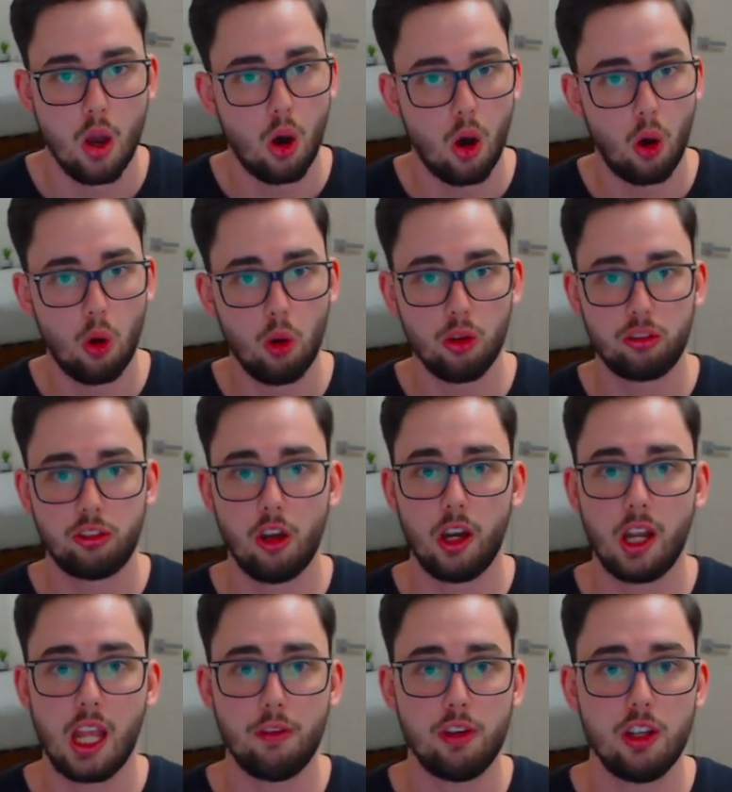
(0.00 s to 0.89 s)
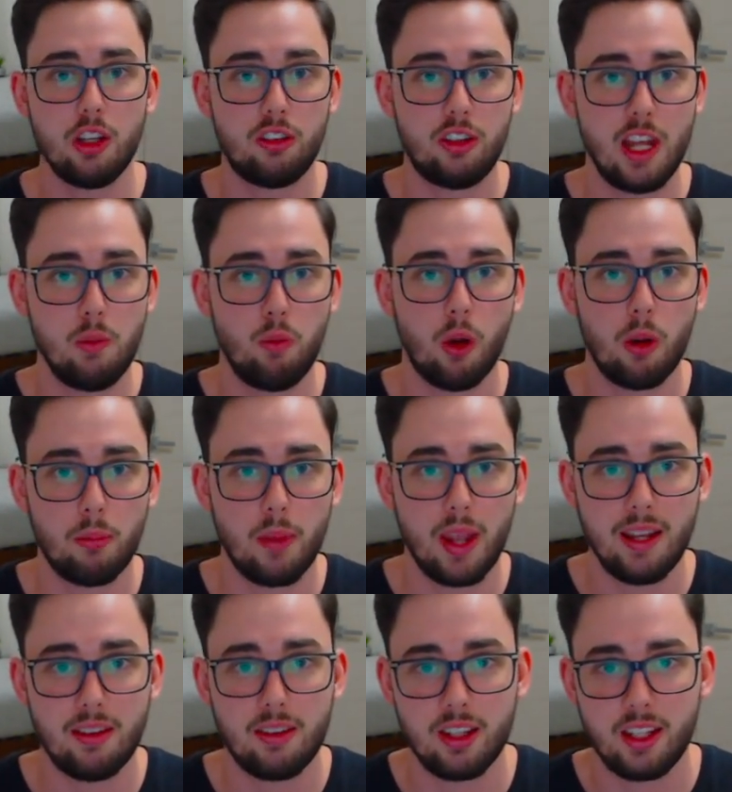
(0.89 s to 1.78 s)
Also, if you did want
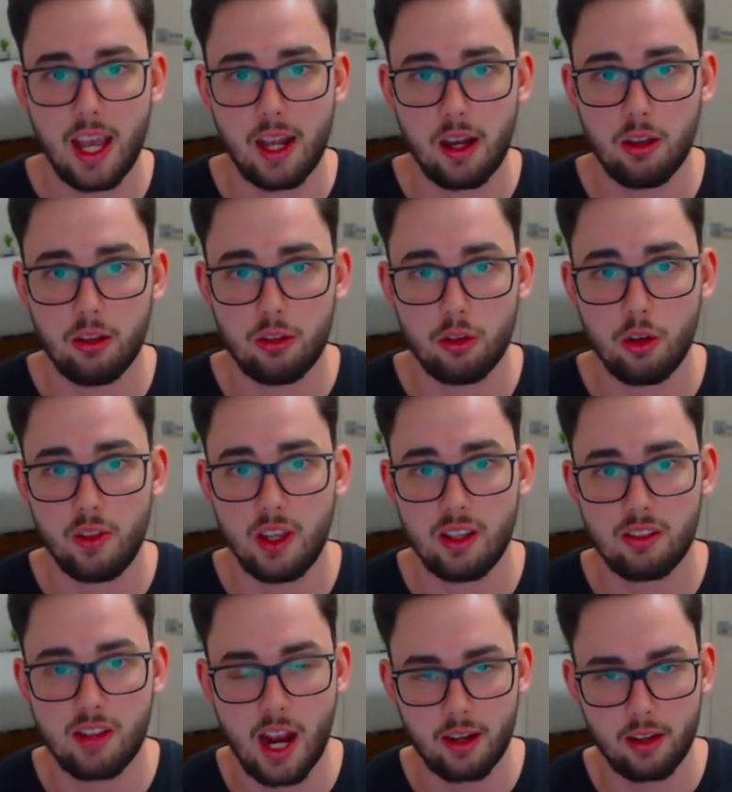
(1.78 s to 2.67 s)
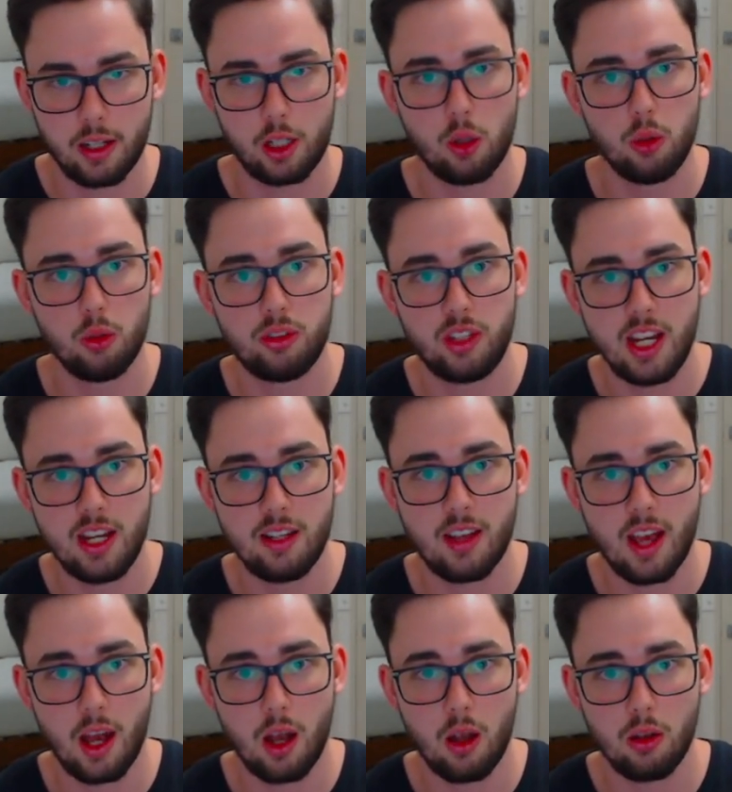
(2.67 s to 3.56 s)
me to get into the technical
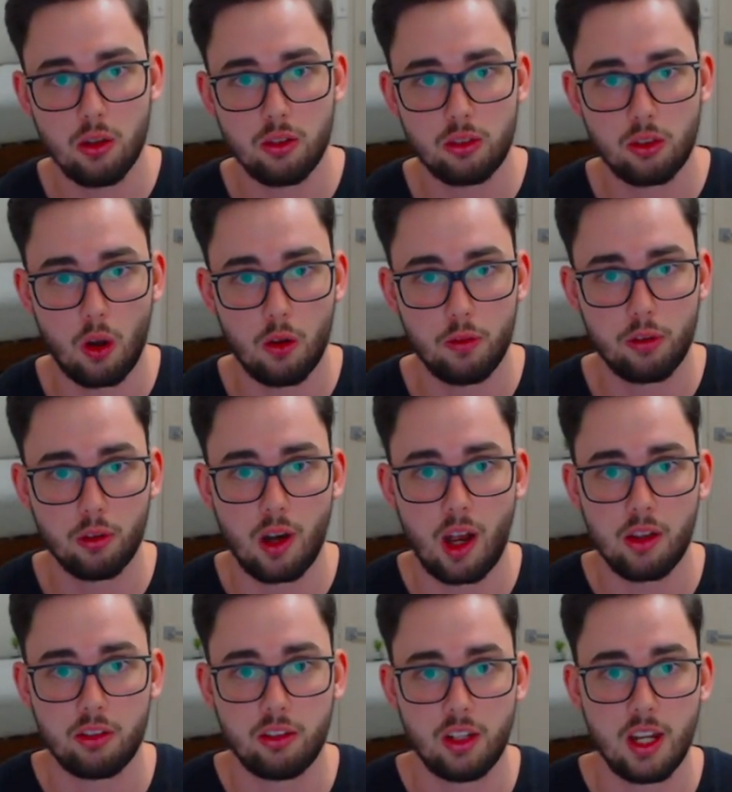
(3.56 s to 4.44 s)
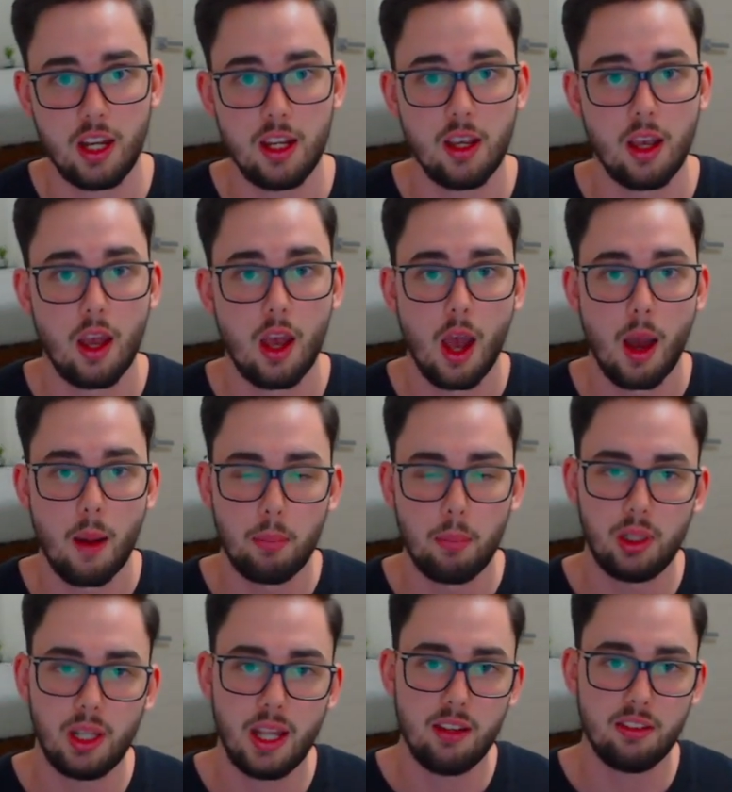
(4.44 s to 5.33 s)
details of Verasity,
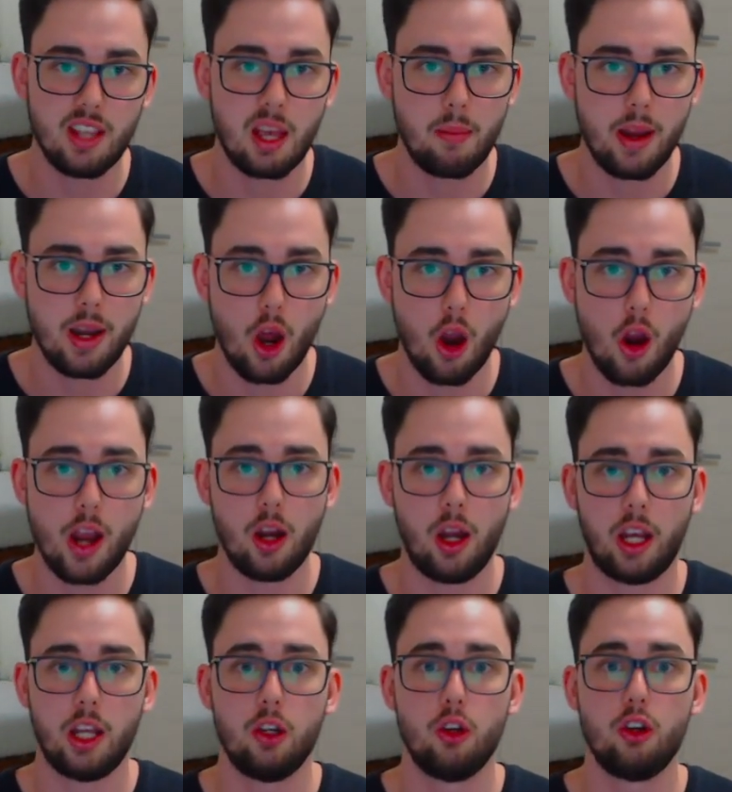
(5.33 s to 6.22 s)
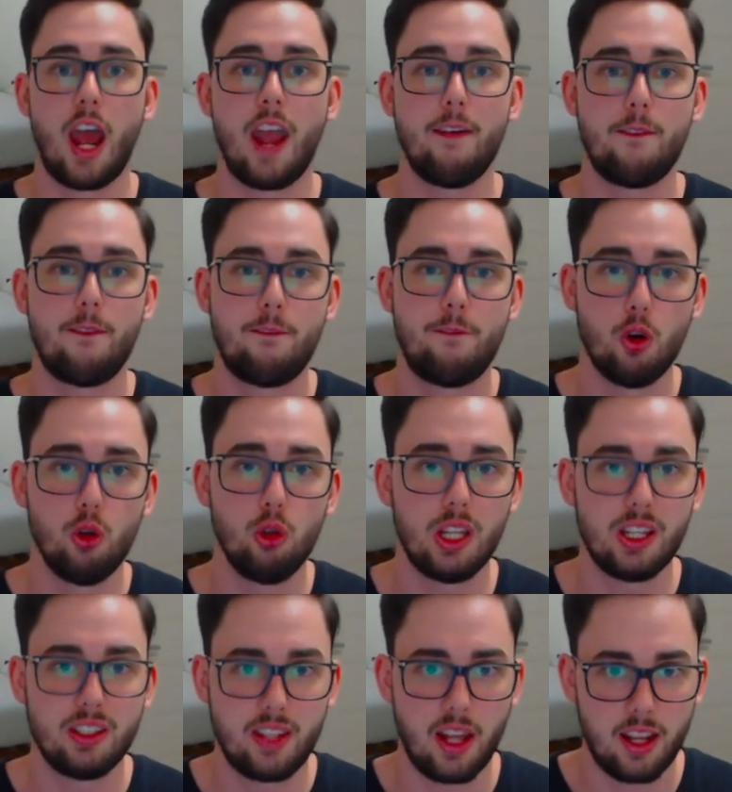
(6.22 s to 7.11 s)
please let me know and I can do a
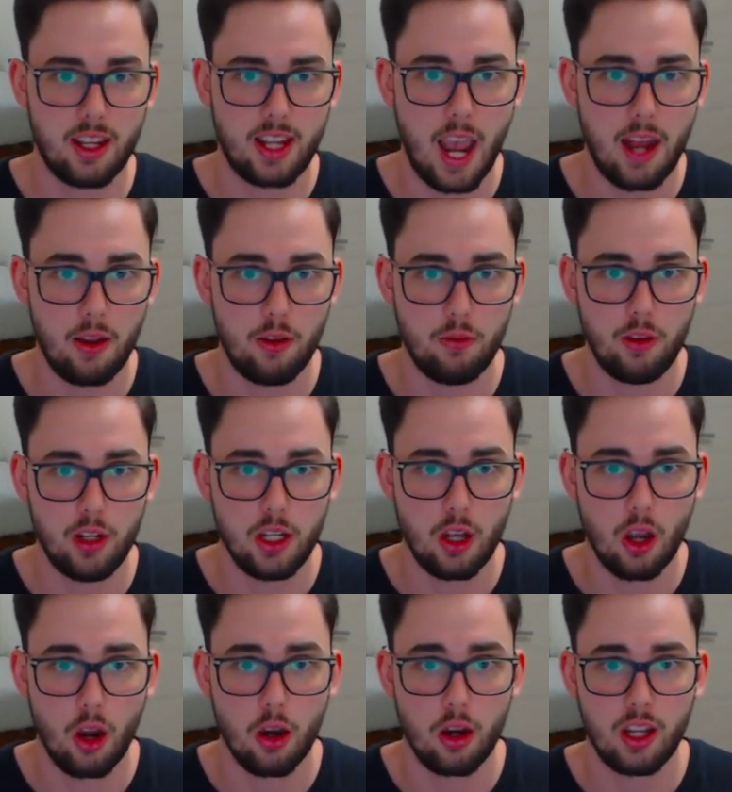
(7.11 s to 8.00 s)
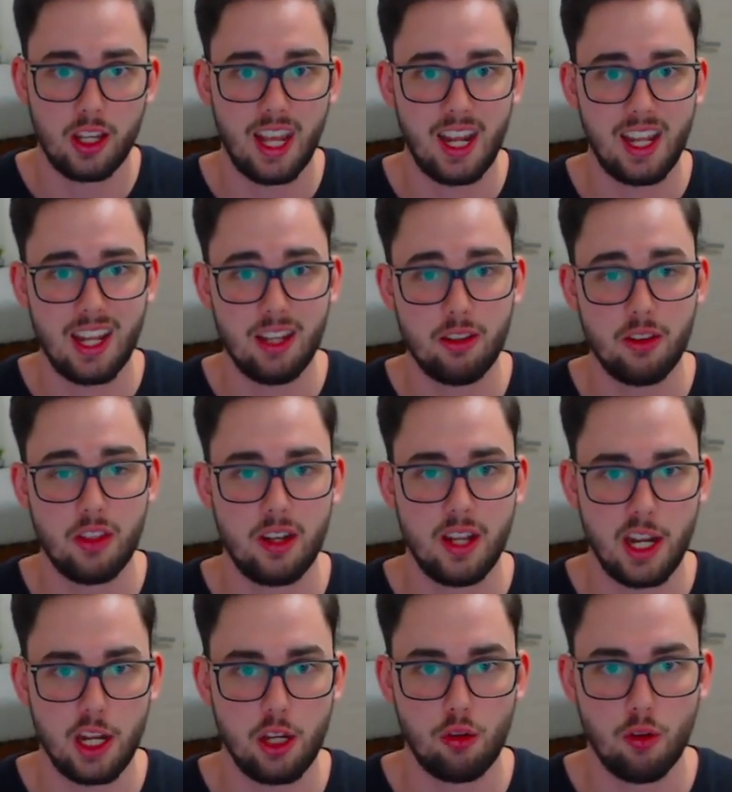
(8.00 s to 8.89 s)
full dedicated video getting into the
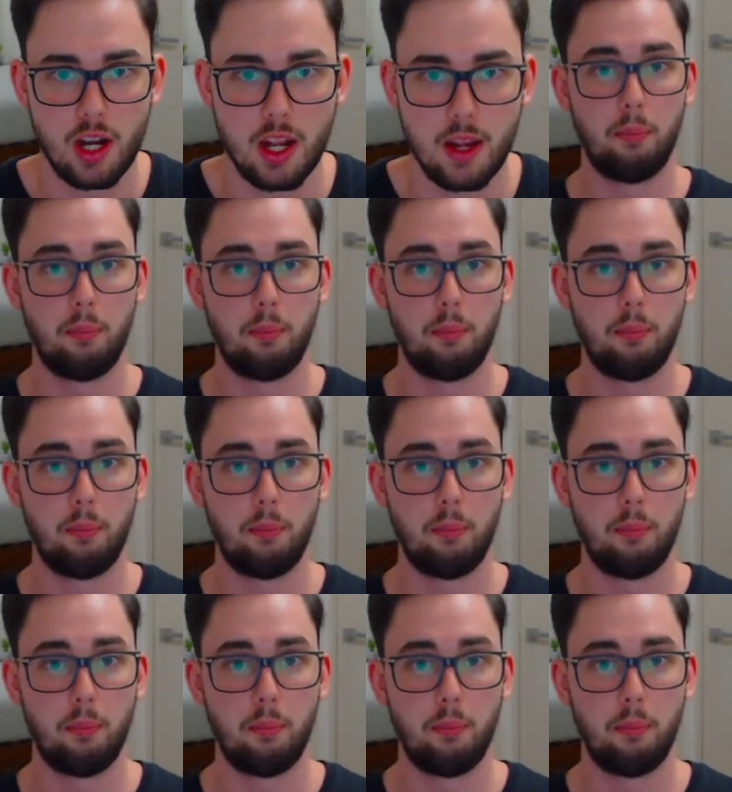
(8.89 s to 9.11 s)
nitty gritty.